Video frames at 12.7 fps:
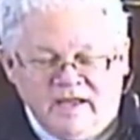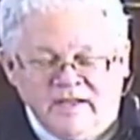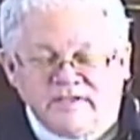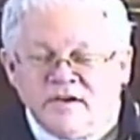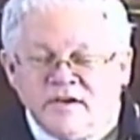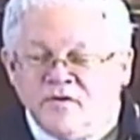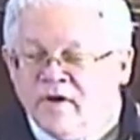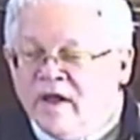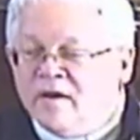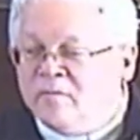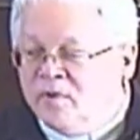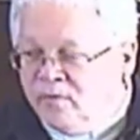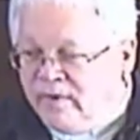
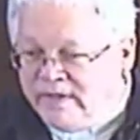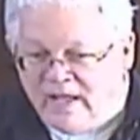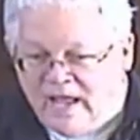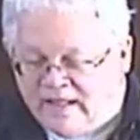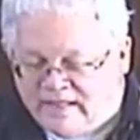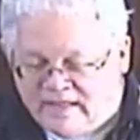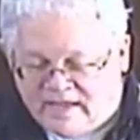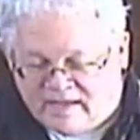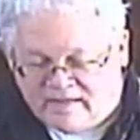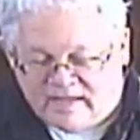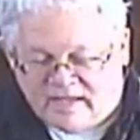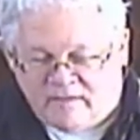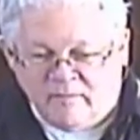incredible what
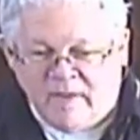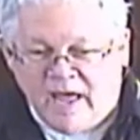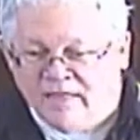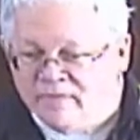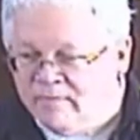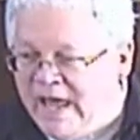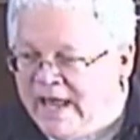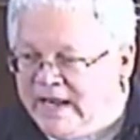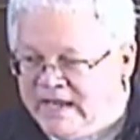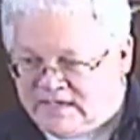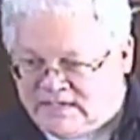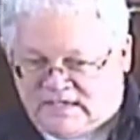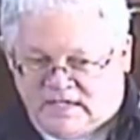the
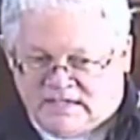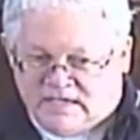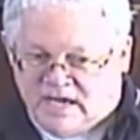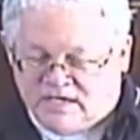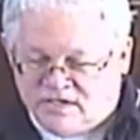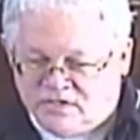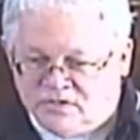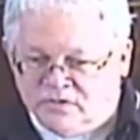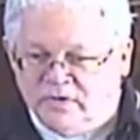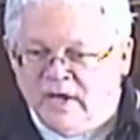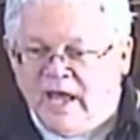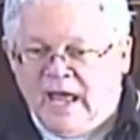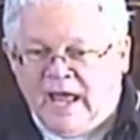mathematics that they
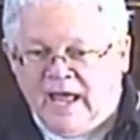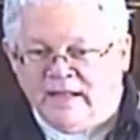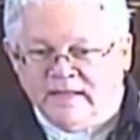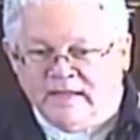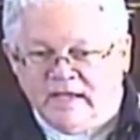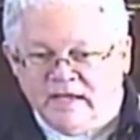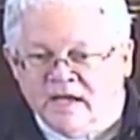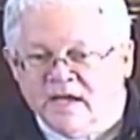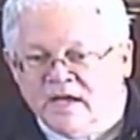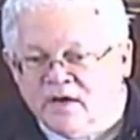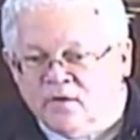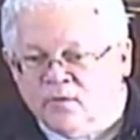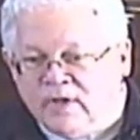do and the
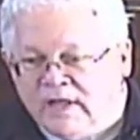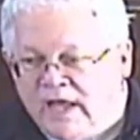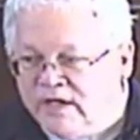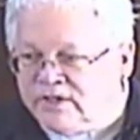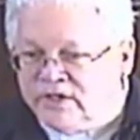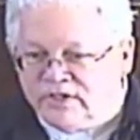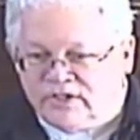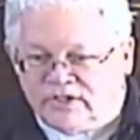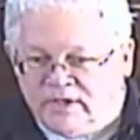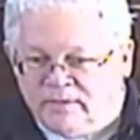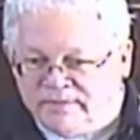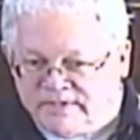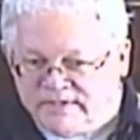
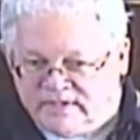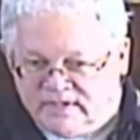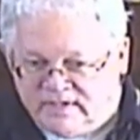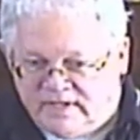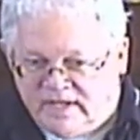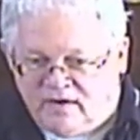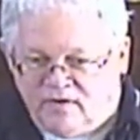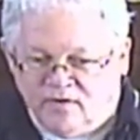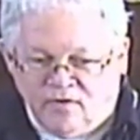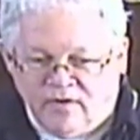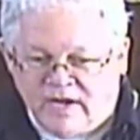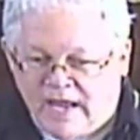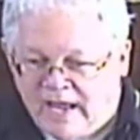relationships that are
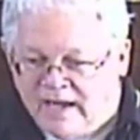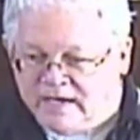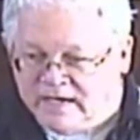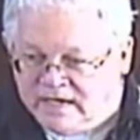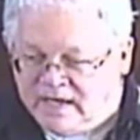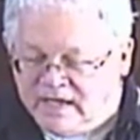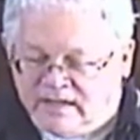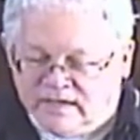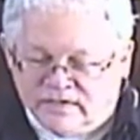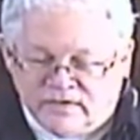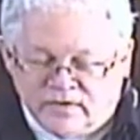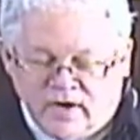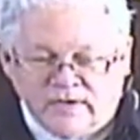created in the
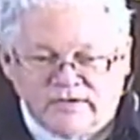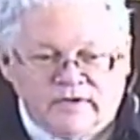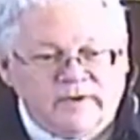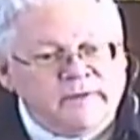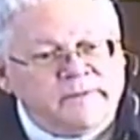structure.